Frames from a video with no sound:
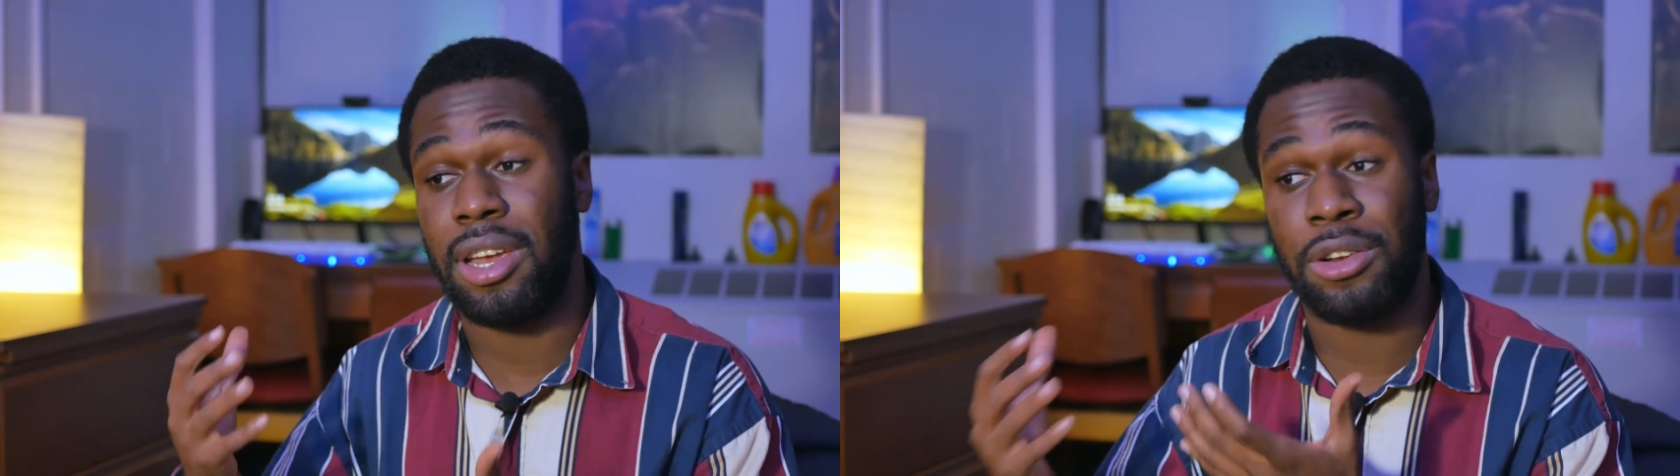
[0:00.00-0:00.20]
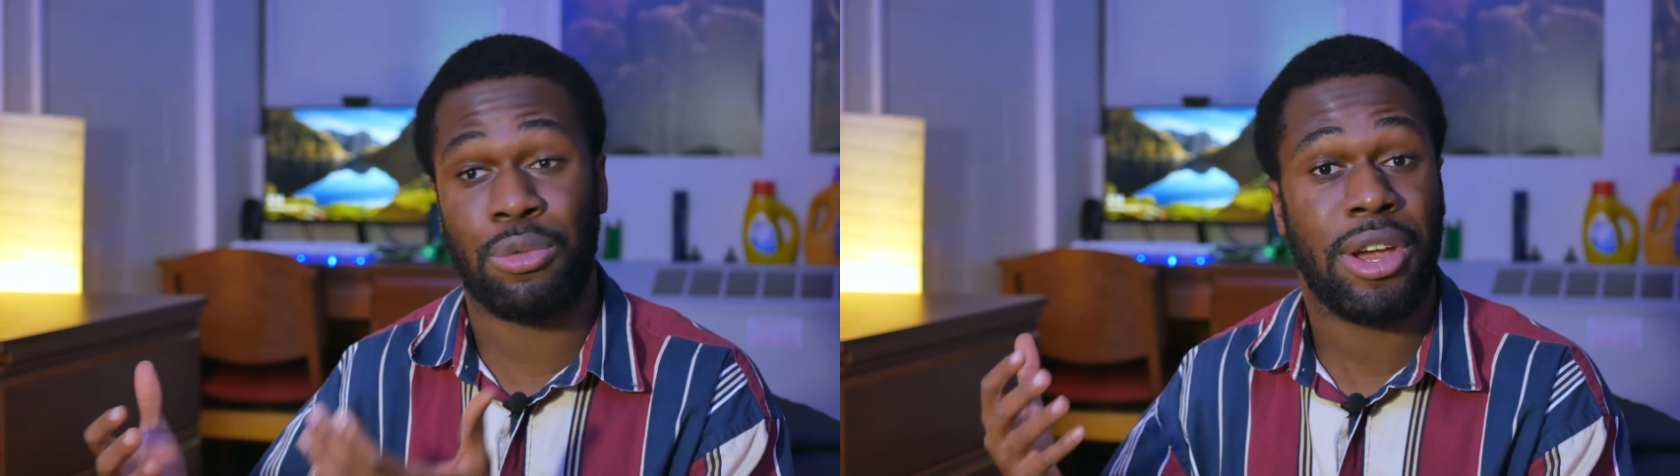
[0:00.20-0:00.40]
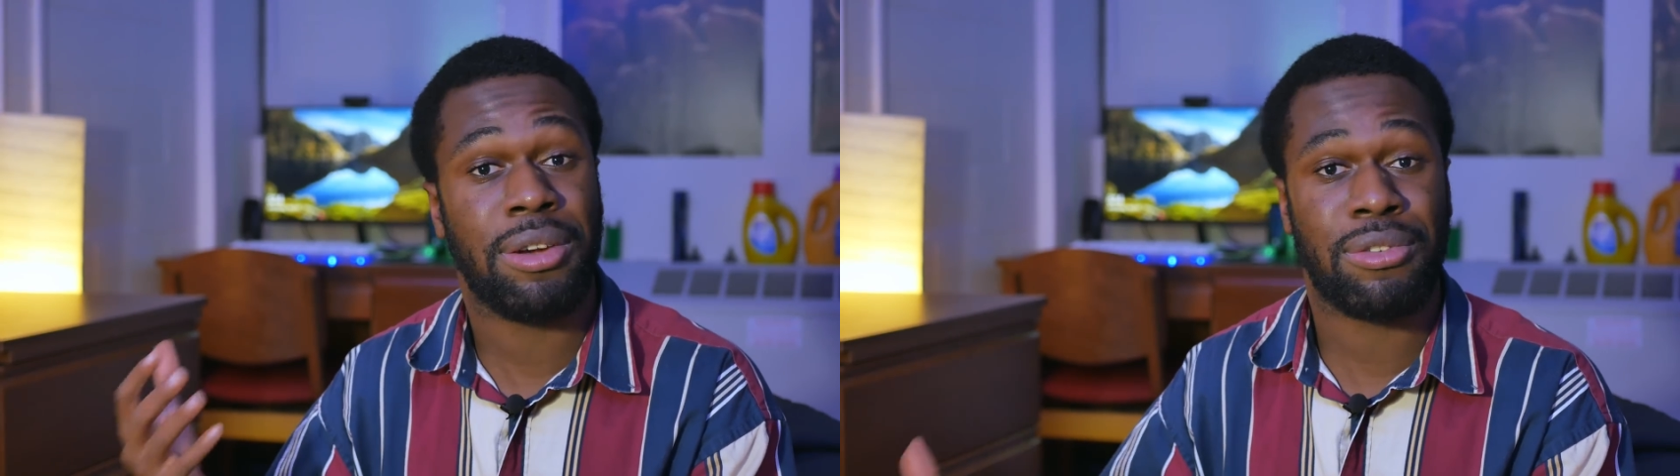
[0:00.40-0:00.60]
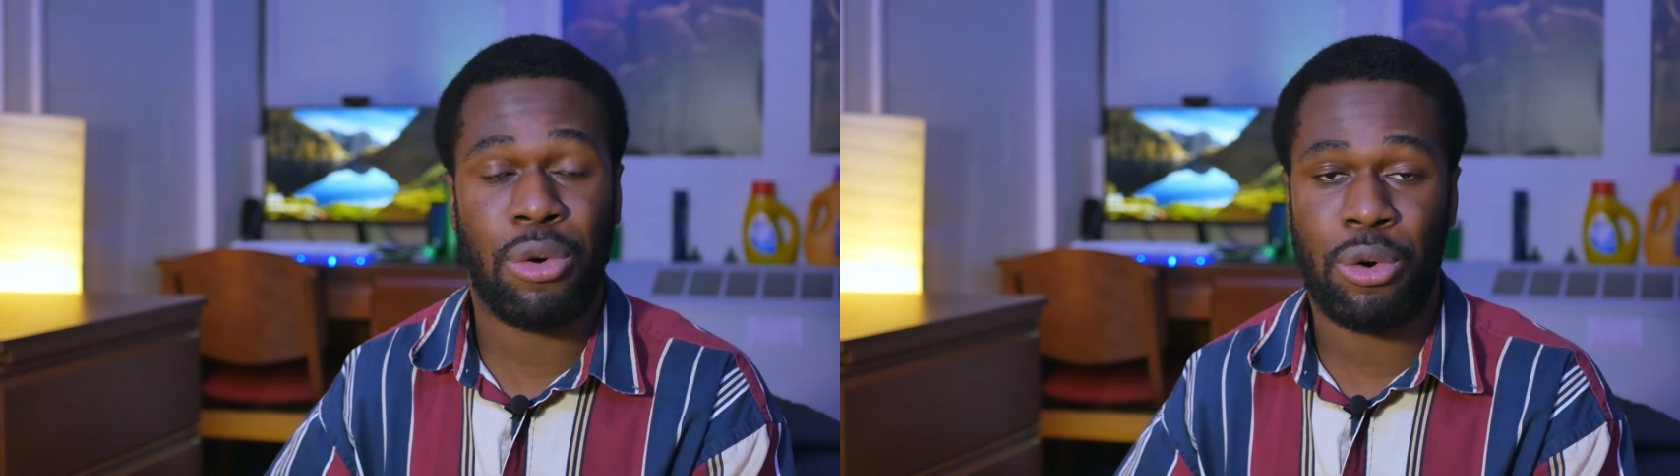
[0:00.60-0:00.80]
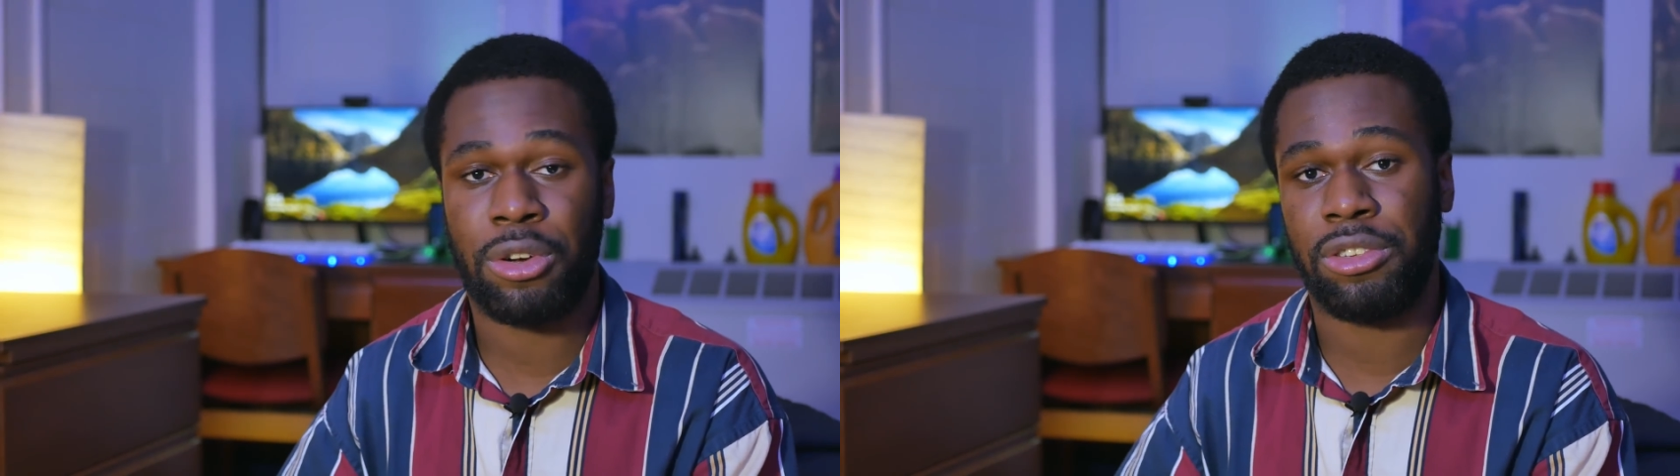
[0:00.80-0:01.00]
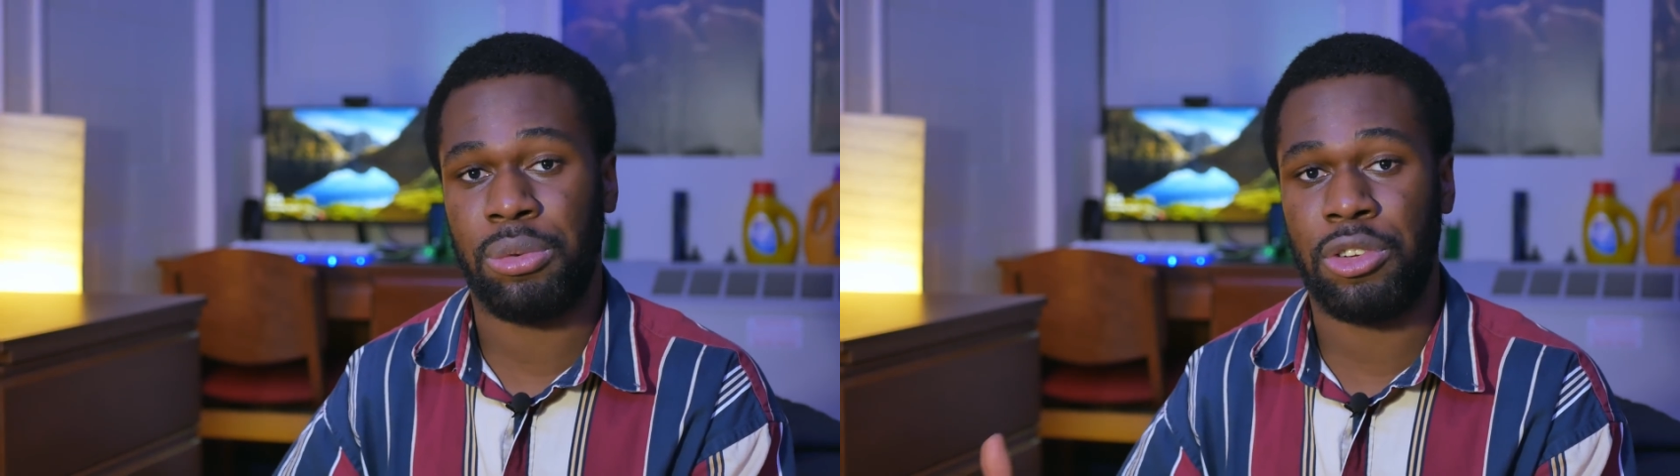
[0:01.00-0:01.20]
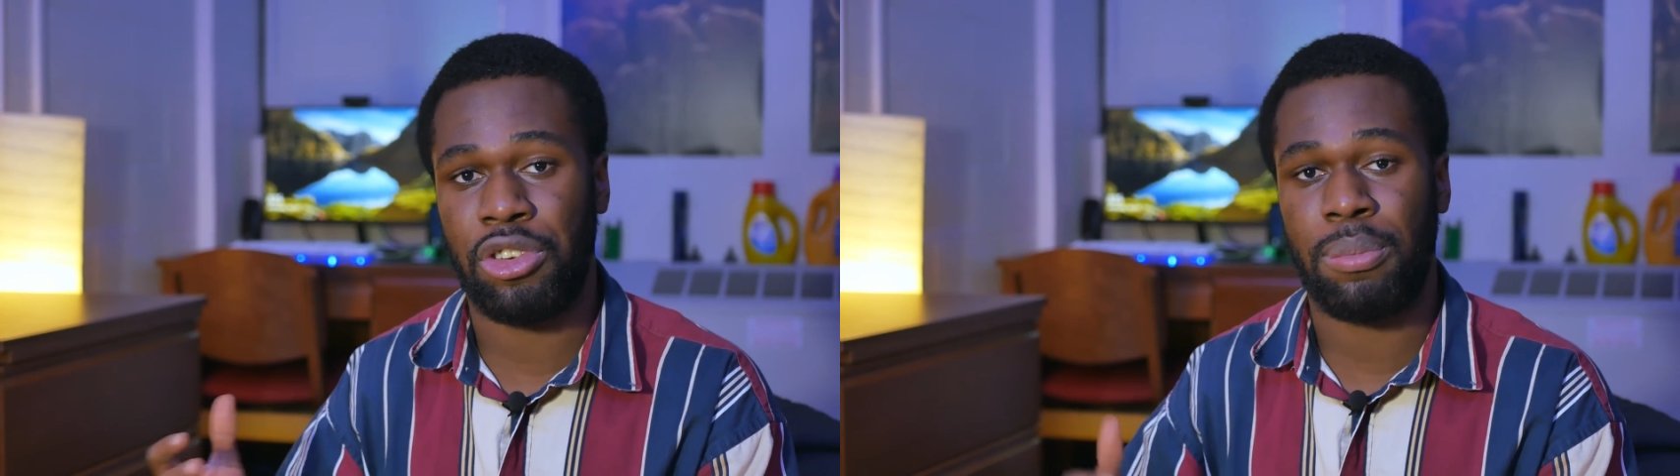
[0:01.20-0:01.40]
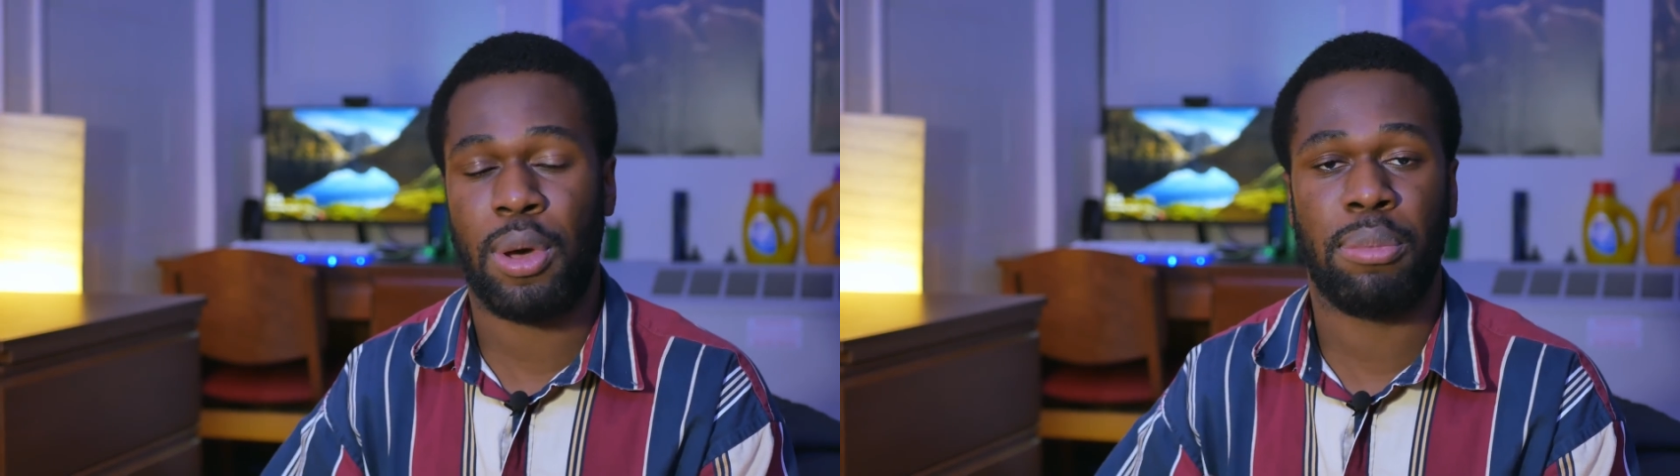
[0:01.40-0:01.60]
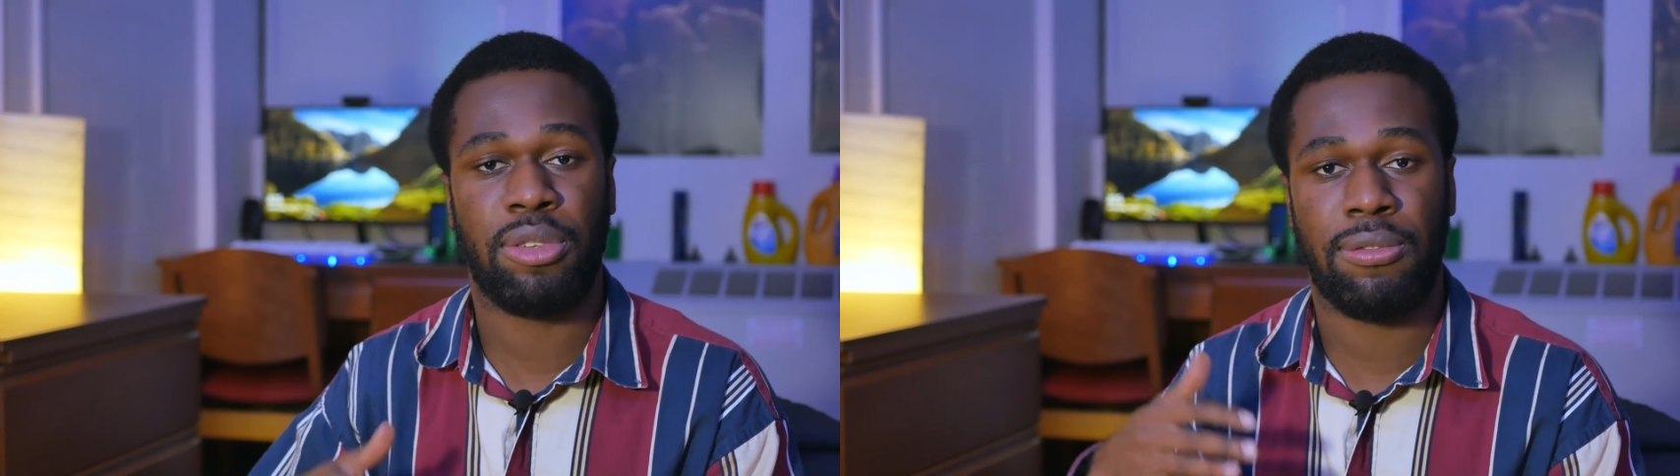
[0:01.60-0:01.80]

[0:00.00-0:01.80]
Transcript: array of cores would jump up to